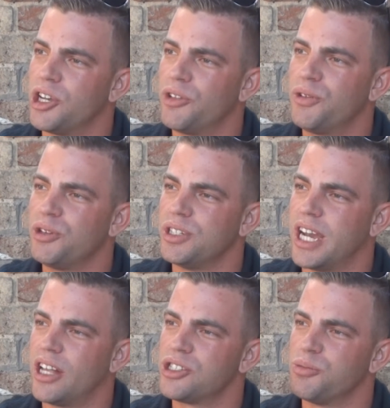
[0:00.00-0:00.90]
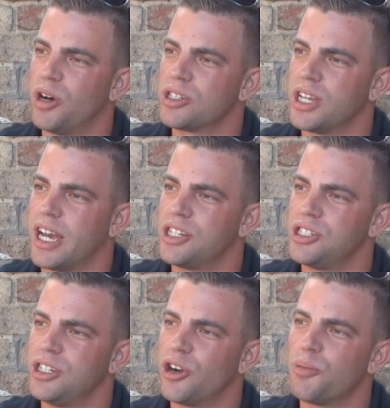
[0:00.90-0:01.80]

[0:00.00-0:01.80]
Health Food in Dallas and Waxahachie.